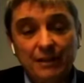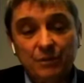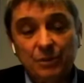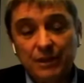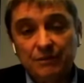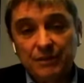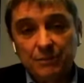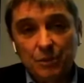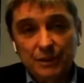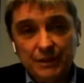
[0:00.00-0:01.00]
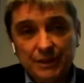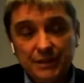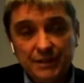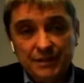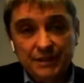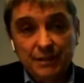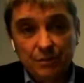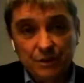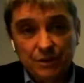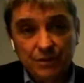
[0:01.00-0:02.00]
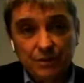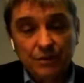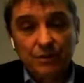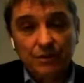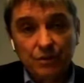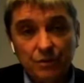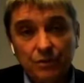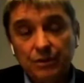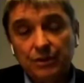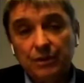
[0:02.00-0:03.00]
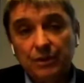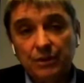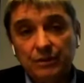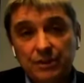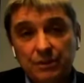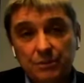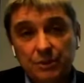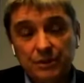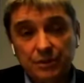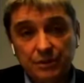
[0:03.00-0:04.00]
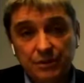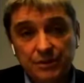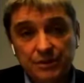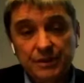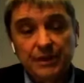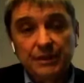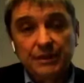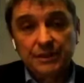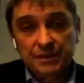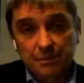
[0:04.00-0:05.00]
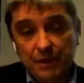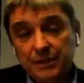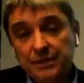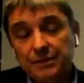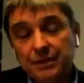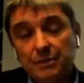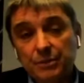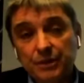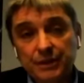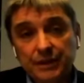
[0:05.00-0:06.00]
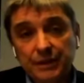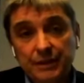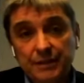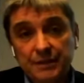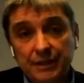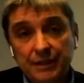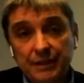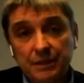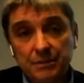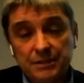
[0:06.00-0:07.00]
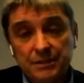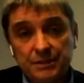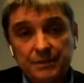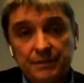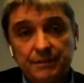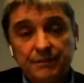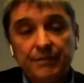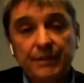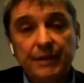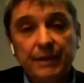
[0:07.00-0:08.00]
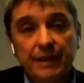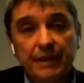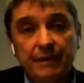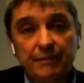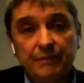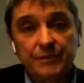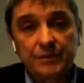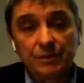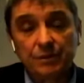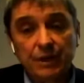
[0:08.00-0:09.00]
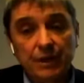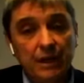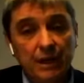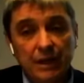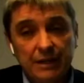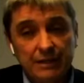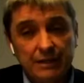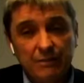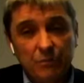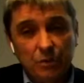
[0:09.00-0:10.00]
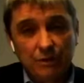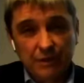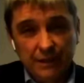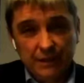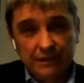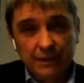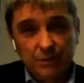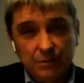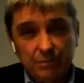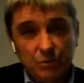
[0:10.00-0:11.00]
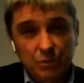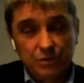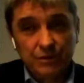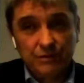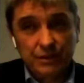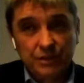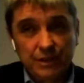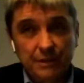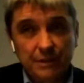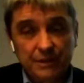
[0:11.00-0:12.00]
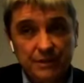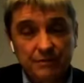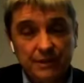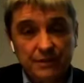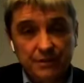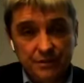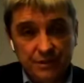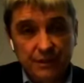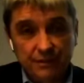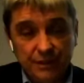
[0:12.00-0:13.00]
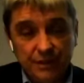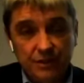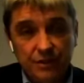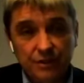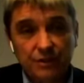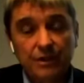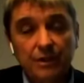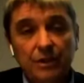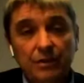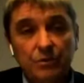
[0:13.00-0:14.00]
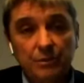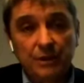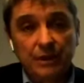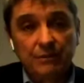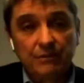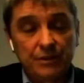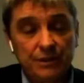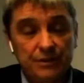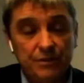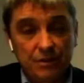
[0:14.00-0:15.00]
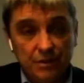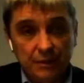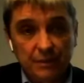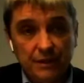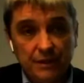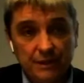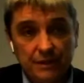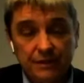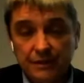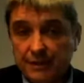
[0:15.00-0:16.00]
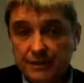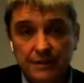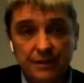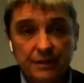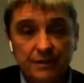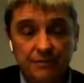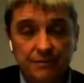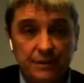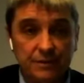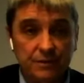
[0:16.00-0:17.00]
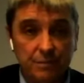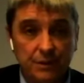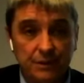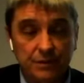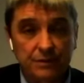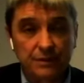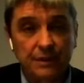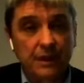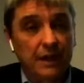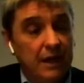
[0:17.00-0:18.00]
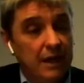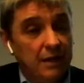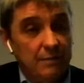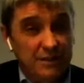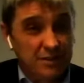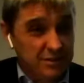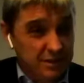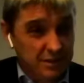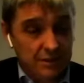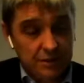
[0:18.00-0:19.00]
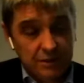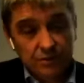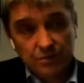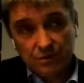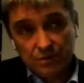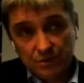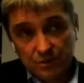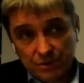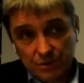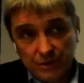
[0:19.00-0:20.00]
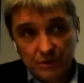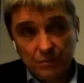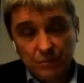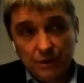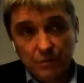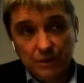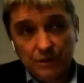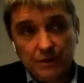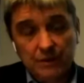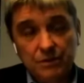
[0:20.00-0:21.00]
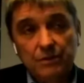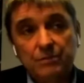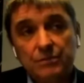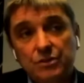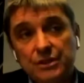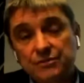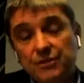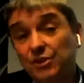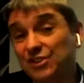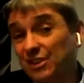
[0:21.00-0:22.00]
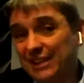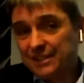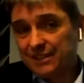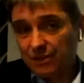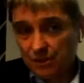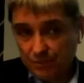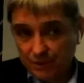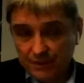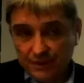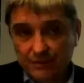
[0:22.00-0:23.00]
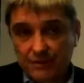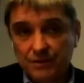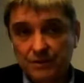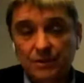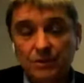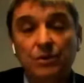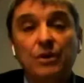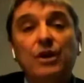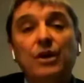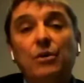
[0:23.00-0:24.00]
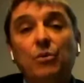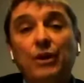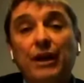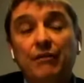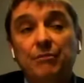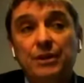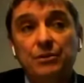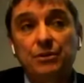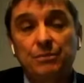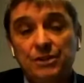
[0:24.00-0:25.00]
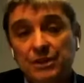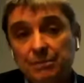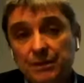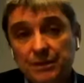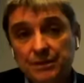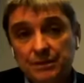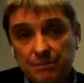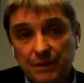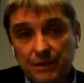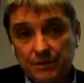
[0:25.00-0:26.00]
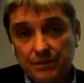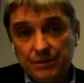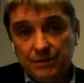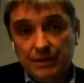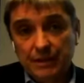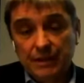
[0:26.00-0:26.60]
think we give them what they need to see, which are good long-term returns despite operating in a cyclical business. So I would have little doubt most of the Japanese investors in aviation remain very strongly behind it, and that's not confined to our parents. I might just acknowledge too, Joe, just a correction, while we did transfer to a leasing company 7 years ago, we have been owned by Japanese parents